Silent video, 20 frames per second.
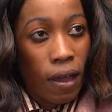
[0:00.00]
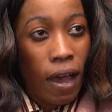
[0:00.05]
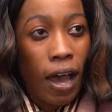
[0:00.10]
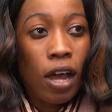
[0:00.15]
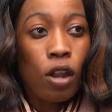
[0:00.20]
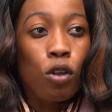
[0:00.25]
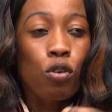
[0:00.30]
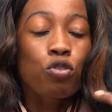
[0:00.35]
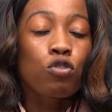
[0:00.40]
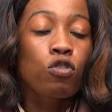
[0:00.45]

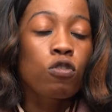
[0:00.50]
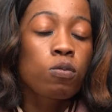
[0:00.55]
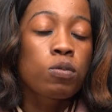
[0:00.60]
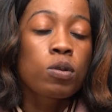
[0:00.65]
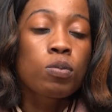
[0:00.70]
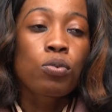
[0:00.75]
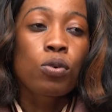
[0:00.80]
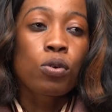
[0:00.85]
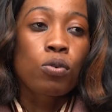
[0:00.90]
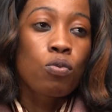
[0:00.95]
A lot of
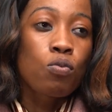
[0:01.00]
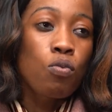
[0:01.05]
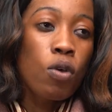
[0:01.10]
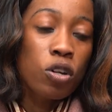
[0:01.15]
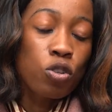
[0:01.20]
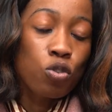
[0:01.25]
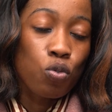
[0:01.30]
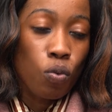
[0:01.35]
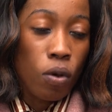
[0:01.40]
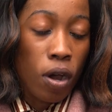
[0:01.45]
people
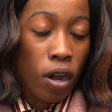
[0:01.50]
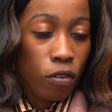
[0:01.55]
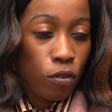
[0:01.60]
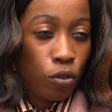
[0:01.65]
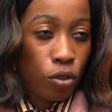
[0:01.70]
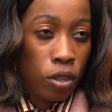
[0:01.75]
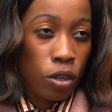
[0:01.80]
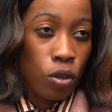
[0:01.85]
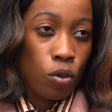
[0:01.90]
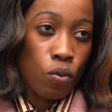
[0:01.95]
want to work
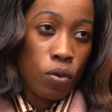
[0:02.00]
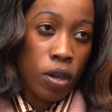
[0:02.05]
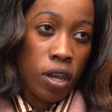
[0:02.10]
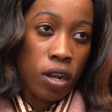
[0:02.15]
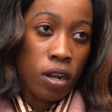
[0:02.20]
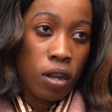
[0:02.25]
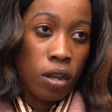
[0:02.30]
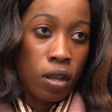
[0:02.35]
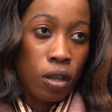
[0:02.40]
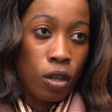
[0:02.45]
for the UN.